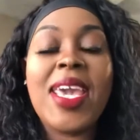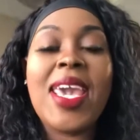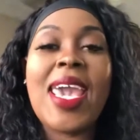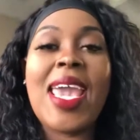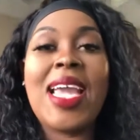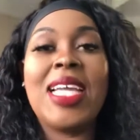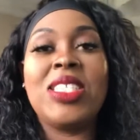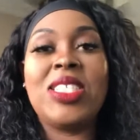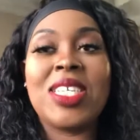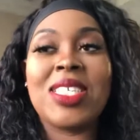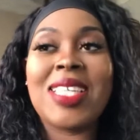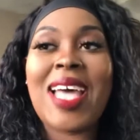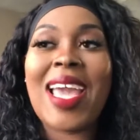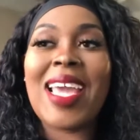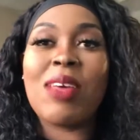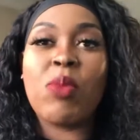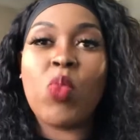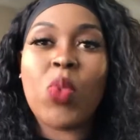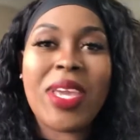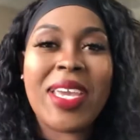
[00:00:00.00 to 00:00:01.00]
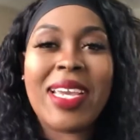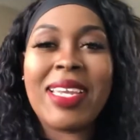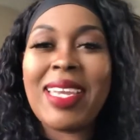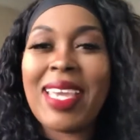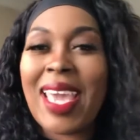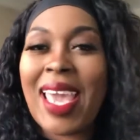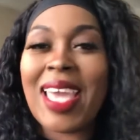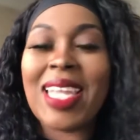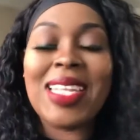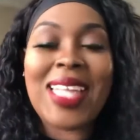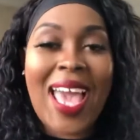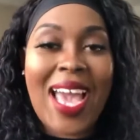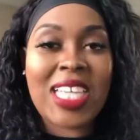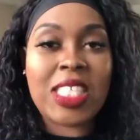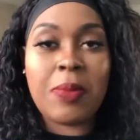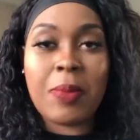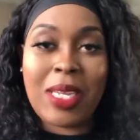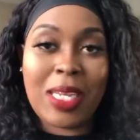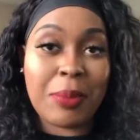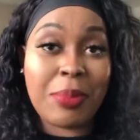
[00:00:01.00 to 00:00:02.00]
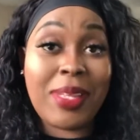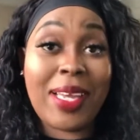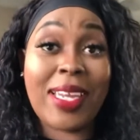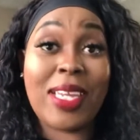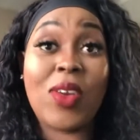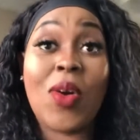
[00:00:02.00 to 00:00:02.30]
and just like winging it and last minute planning.